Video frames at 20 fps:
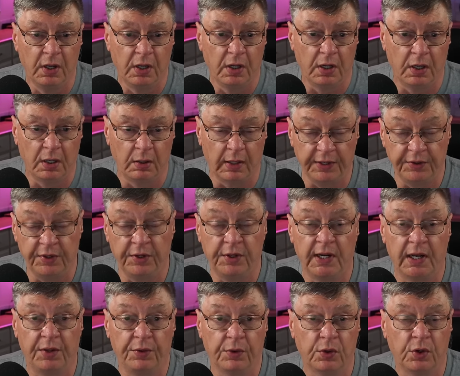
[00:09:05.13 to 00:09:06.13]
I did
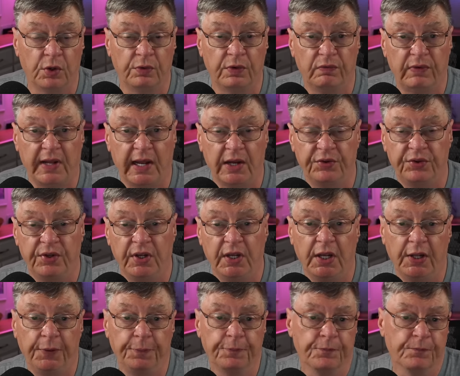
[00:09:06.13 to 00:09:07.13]
have the COVID
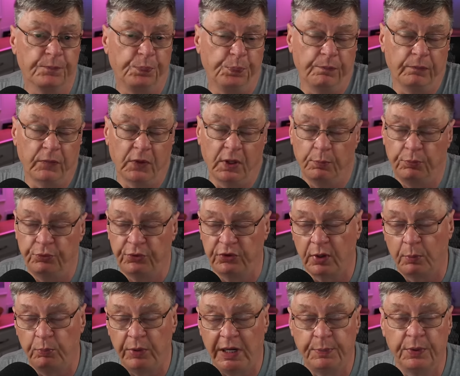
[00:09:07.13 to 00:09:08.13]
vaccine.
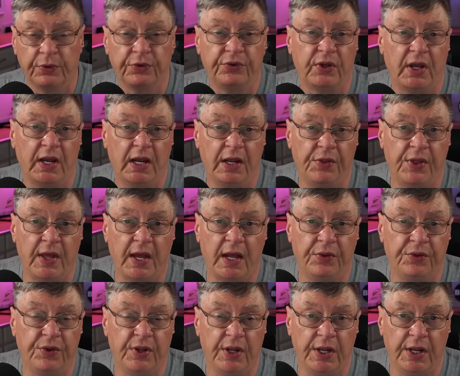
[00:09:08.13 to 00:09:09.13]
Some people say
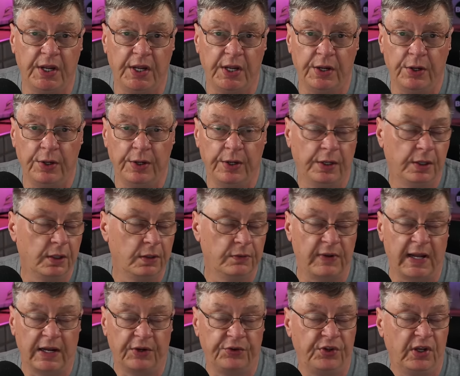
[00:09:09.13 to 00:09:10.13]
that the
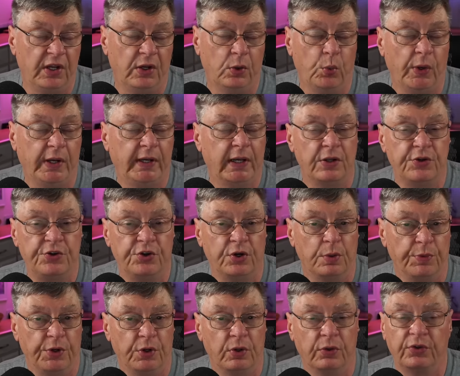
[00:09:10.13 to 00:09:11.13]
vaccine weakens your
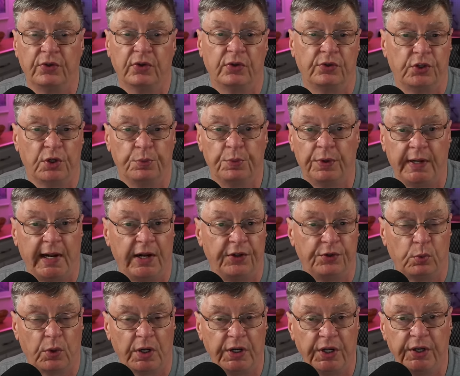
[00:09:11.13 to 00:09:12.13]
immune system and
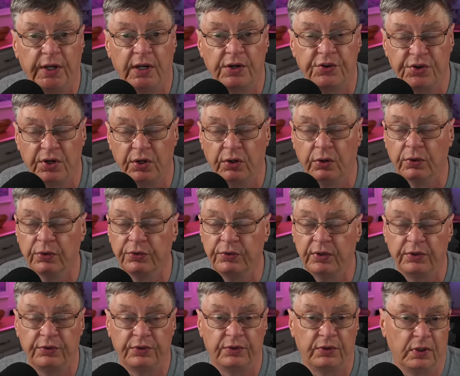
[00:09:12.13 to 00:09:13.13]
that's why you get shingles.
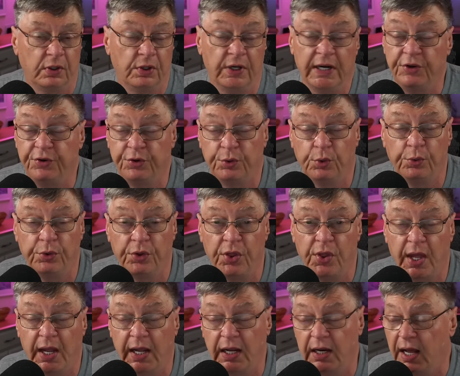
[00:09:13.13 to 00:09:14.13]
Is there any truth to
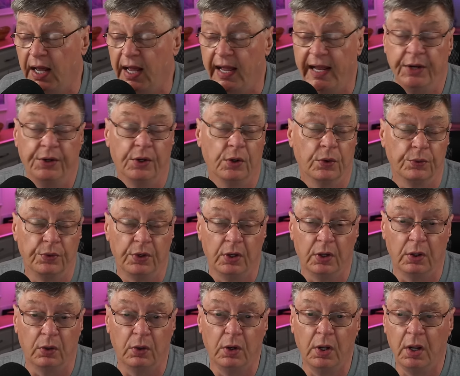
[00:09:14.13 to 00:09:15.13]
that? I don't
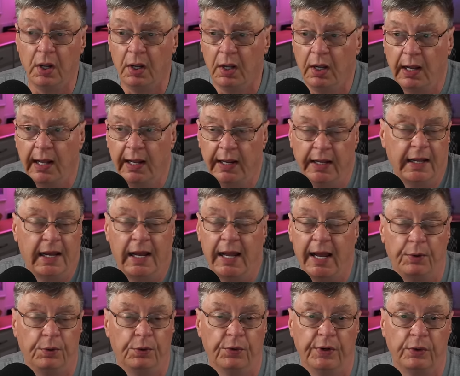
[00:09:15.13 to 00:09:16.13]
know.
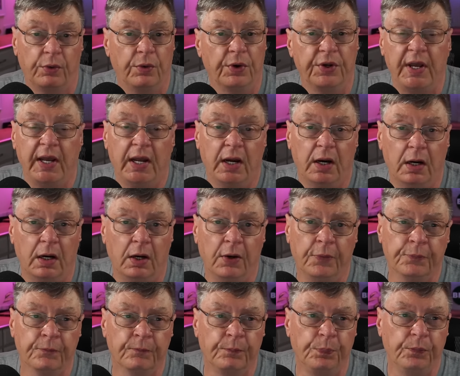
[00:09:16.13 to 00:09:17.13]
I really don't care.
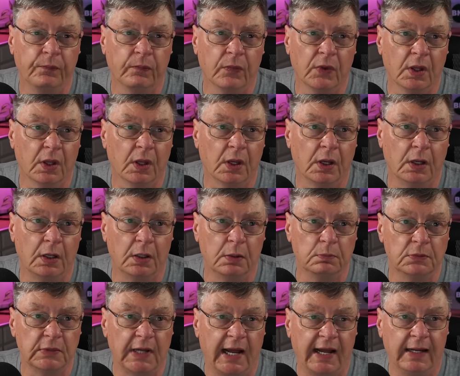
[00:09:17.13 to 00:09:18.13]

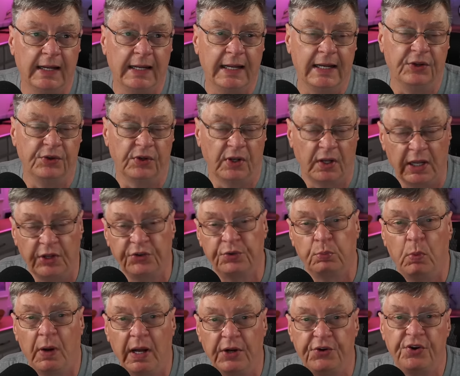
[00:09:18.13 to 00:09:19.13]
As
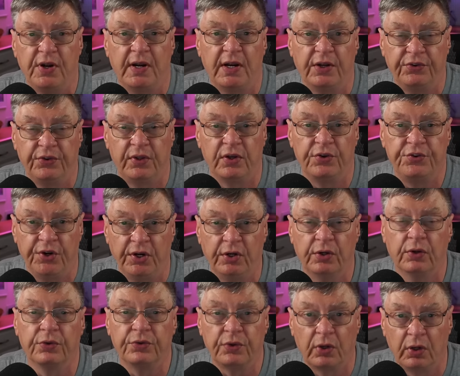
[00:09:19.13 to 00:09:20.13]
much as the
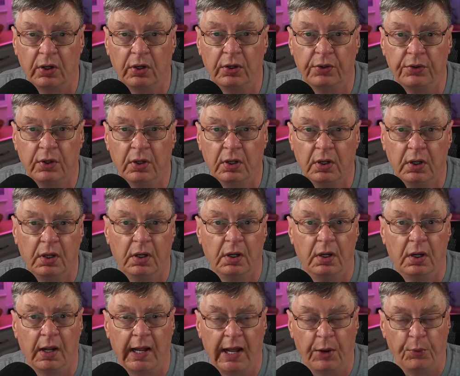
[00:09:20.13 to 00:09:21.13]
shingles hurt,
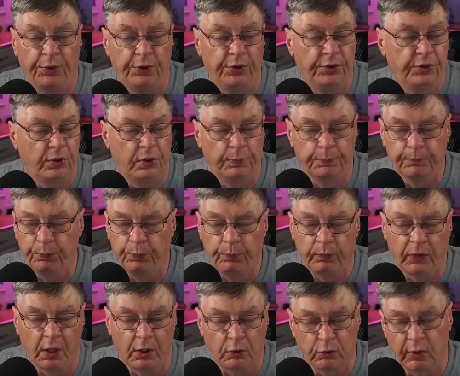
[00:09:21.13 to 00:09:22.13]
I would
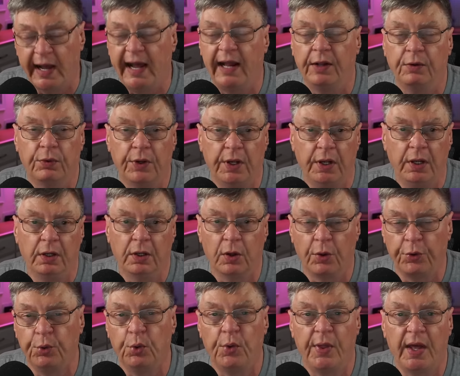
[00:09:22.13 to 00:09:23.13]
gladly go
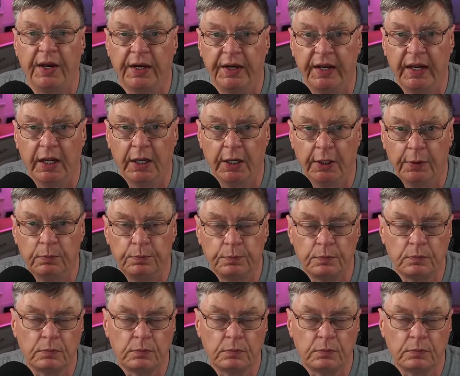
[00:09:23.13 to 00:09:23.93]
through that again